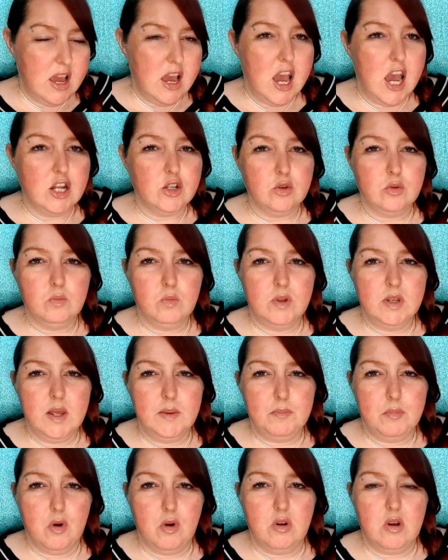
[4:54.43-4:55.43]
I don't want to
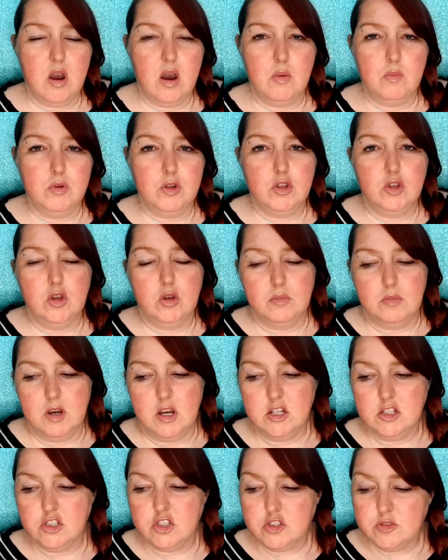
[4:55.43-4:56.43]
bog it up with too
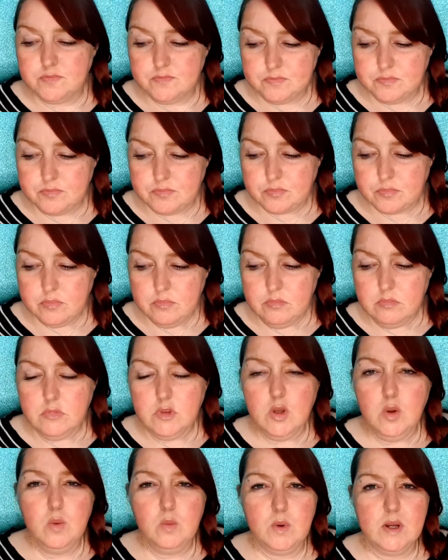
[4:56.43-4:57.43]
much.
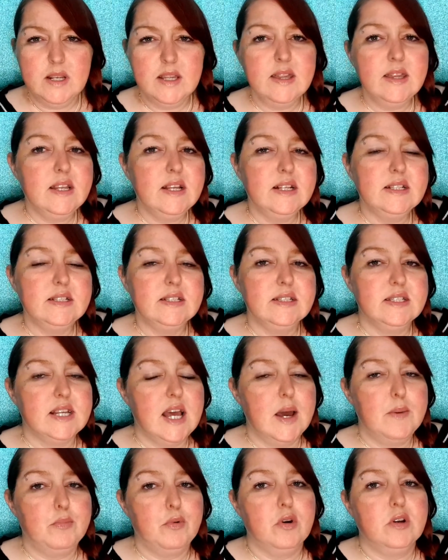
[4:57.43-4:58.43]
One of the reasons
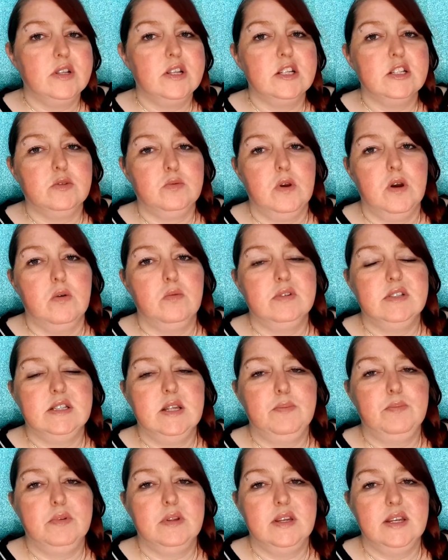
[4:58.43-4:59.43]
that I bought it as well was to
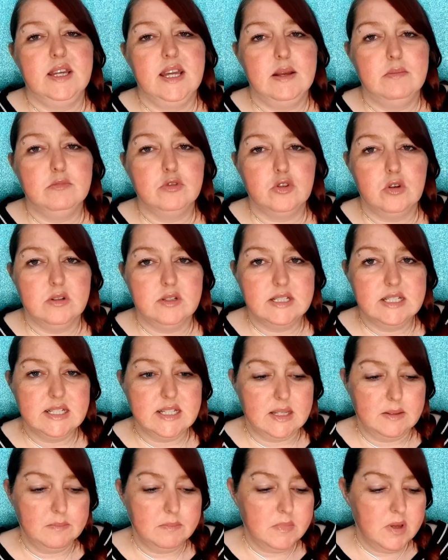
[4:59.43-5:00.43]
play games on
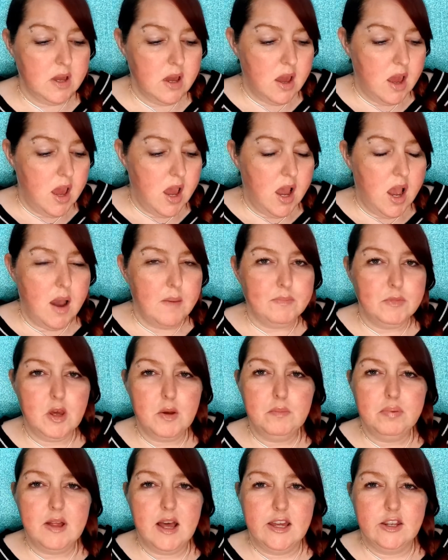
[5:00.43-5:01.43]
Steam. I'm
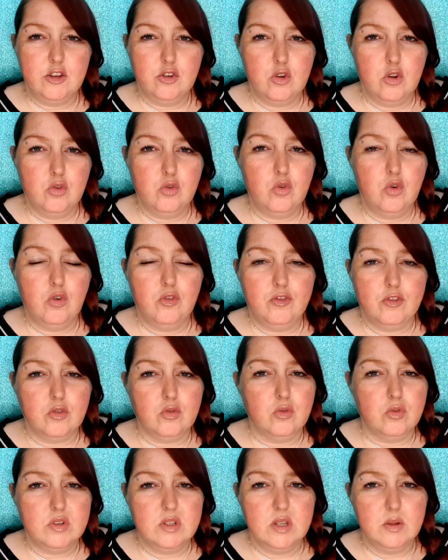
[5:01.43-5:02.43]
not planning on
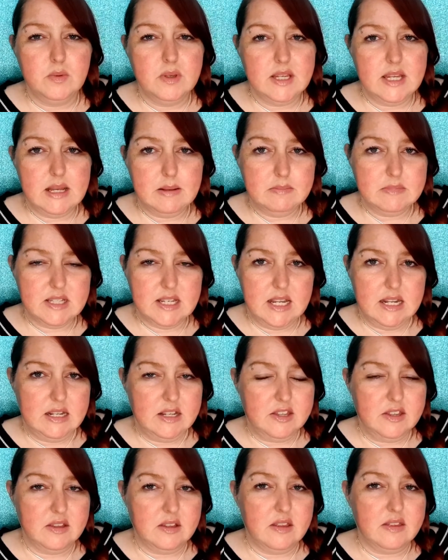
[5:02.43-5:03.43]
overloading it with games or
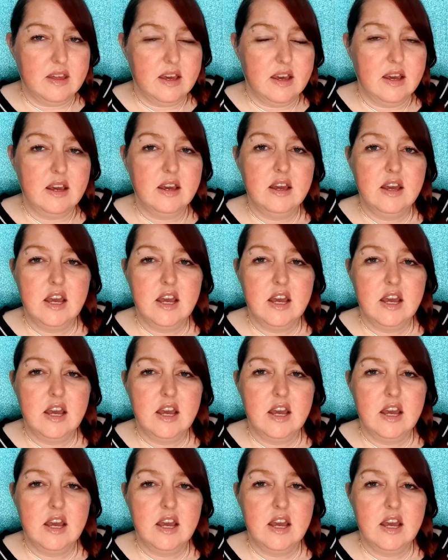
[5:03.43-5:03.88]
anything like that.